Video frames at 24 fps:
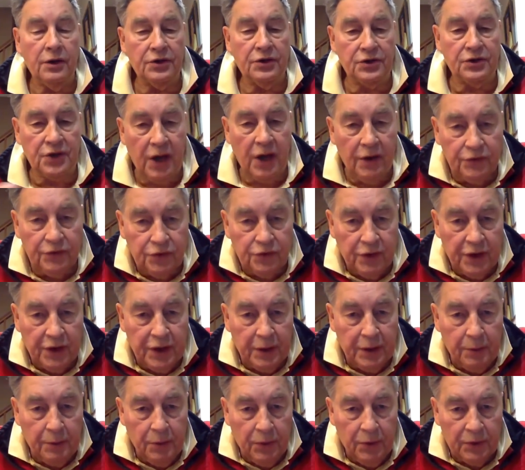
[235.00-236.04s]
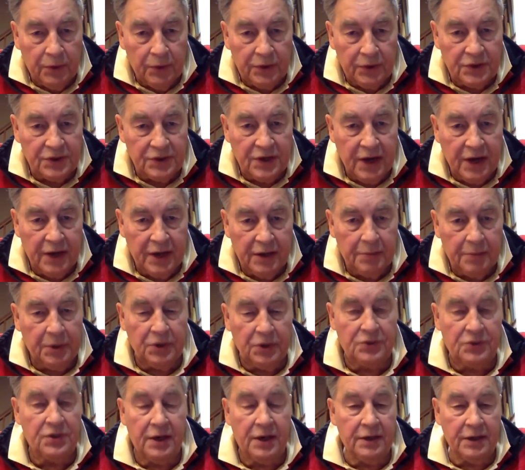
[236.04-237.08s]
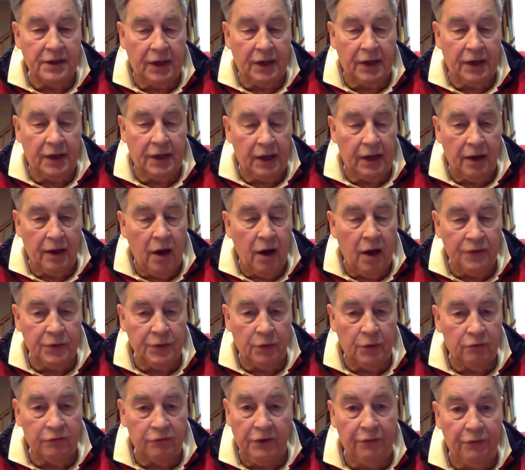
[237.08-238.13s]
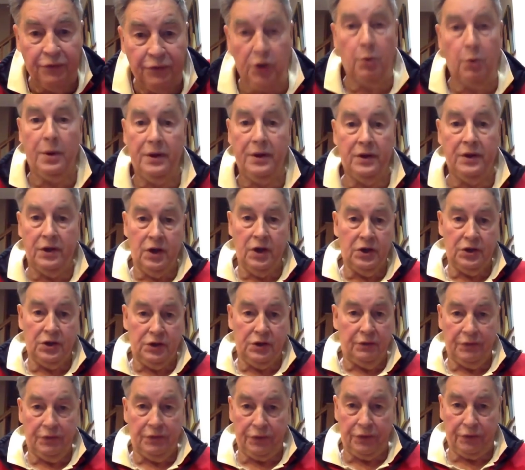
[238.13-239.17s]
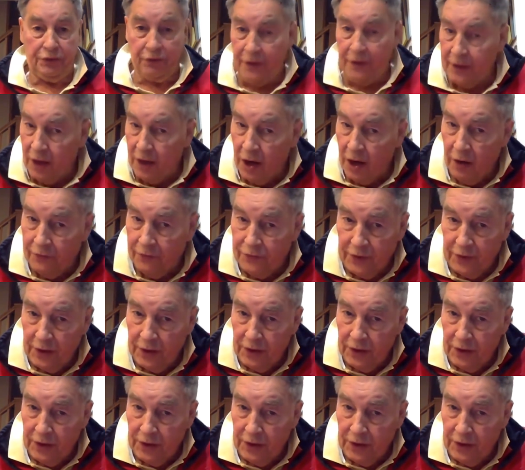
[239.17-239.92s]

safe drinking water standard, because after reviewing the issue for 3.5